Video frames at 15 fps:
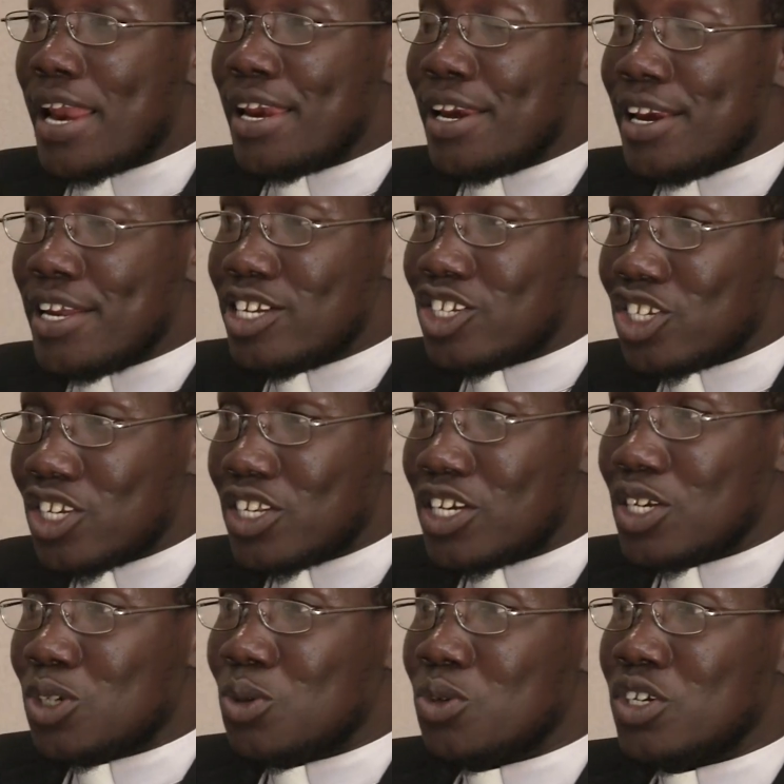
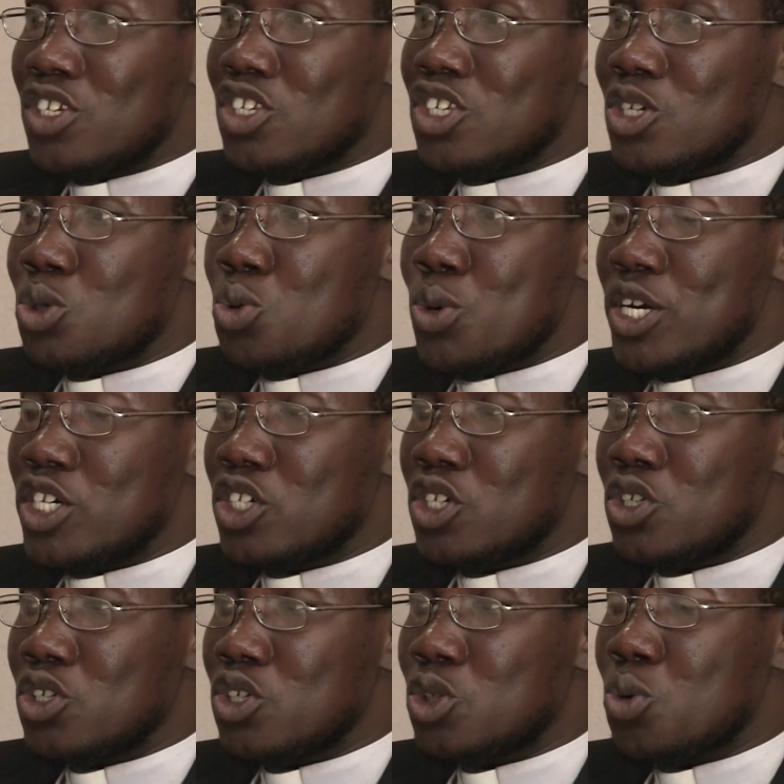listening to these
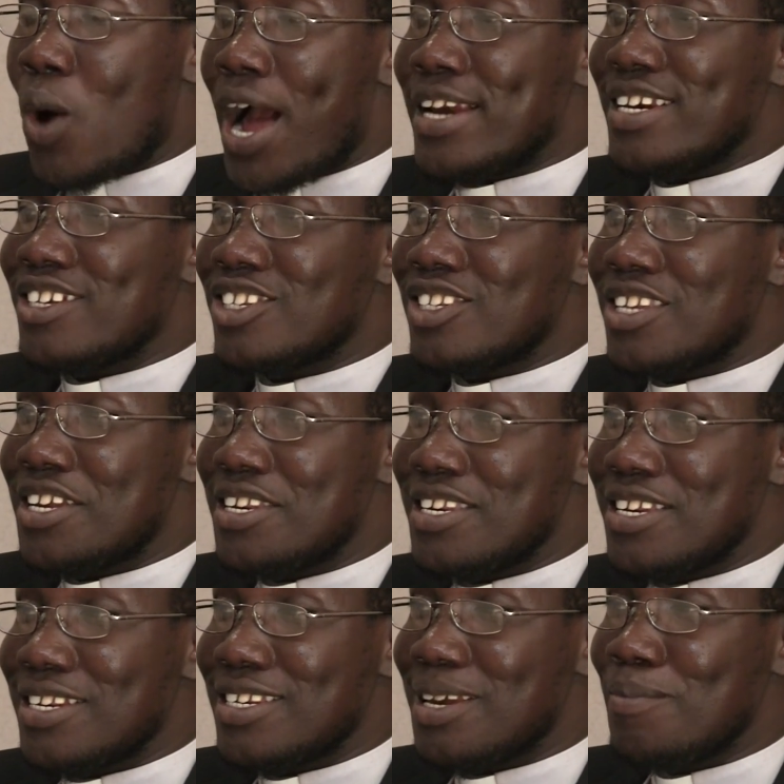situations, to
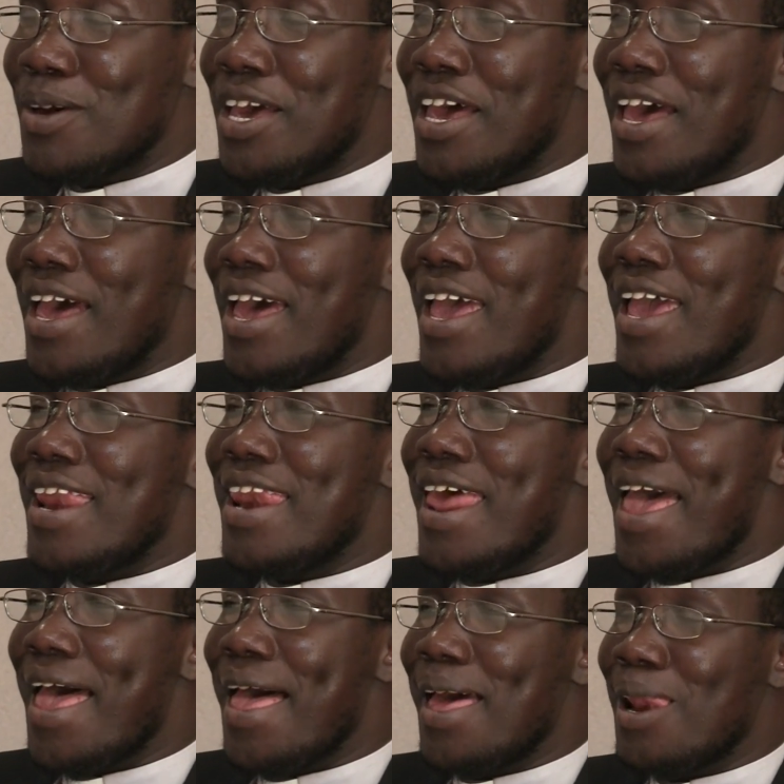understanding them, and
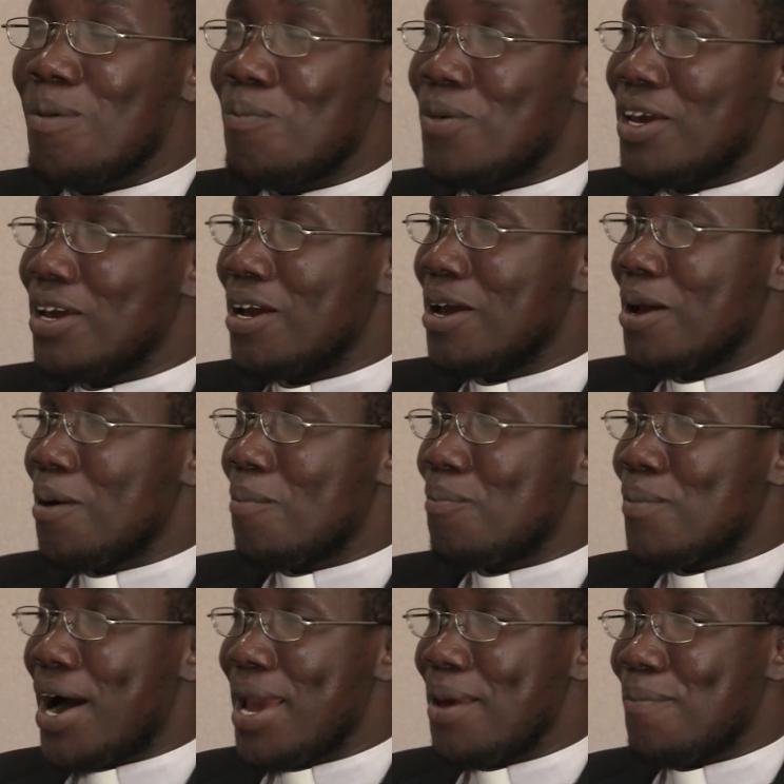helping
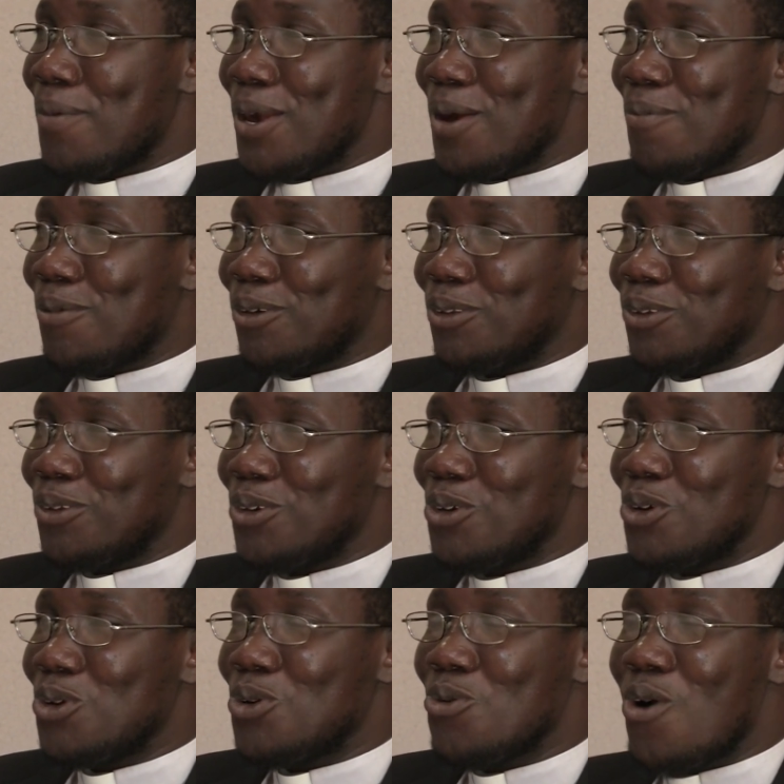my people
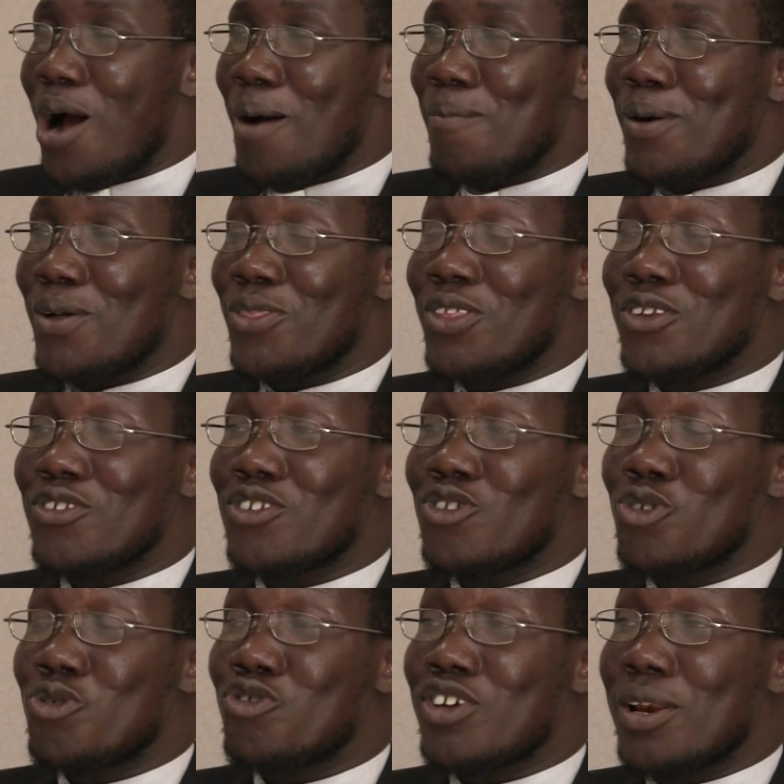to go about these
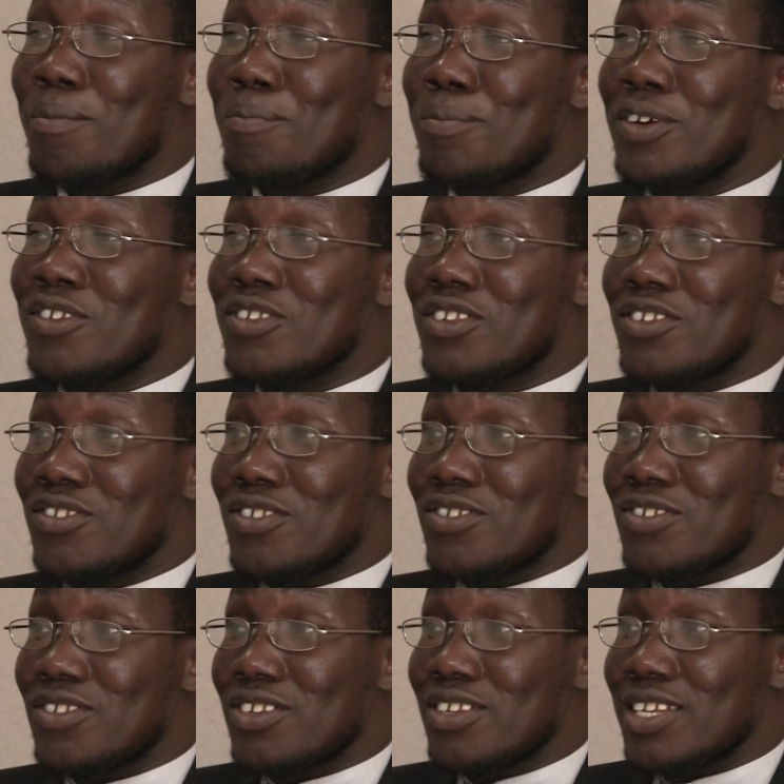social businesses,
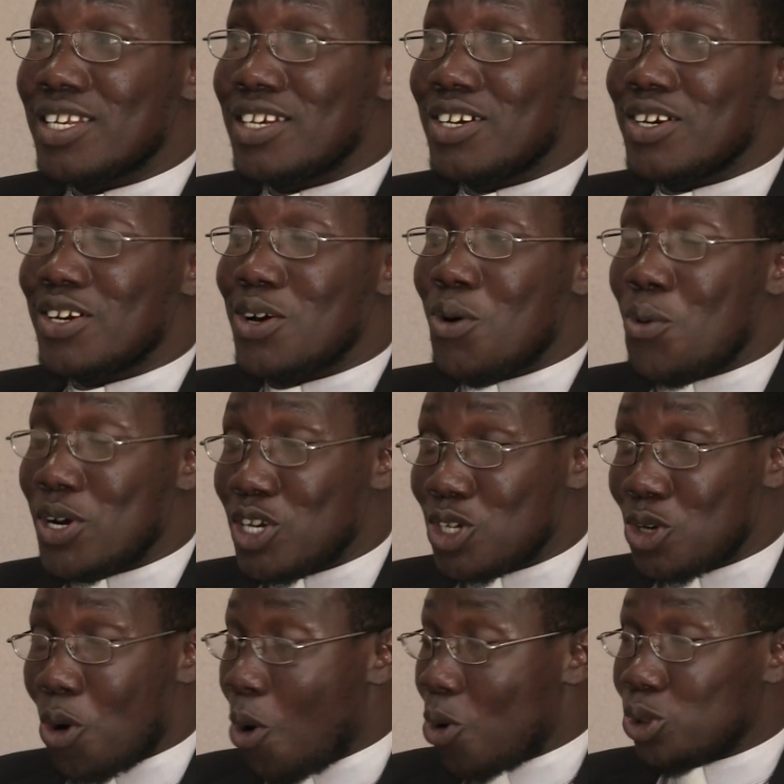which
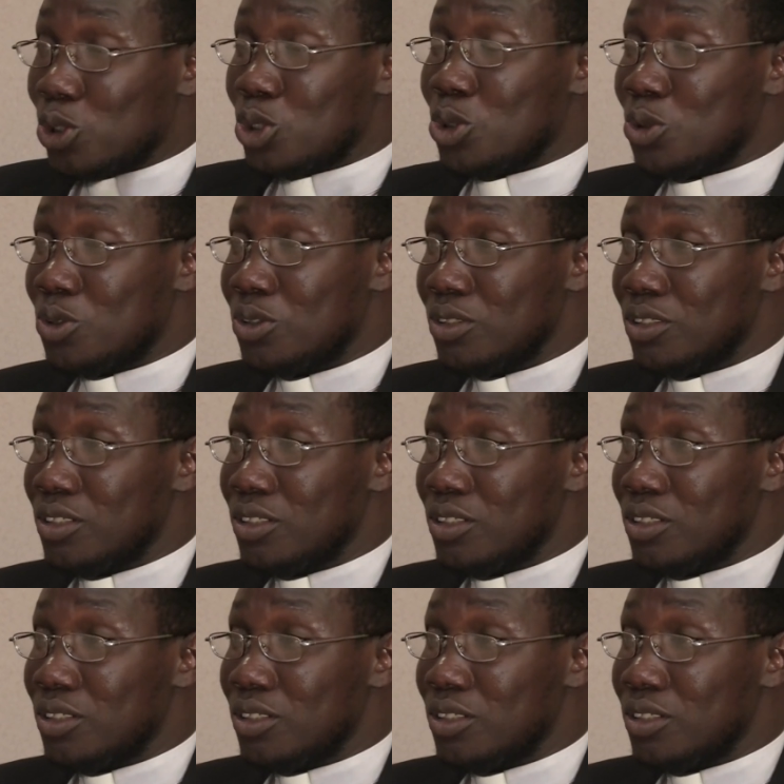is also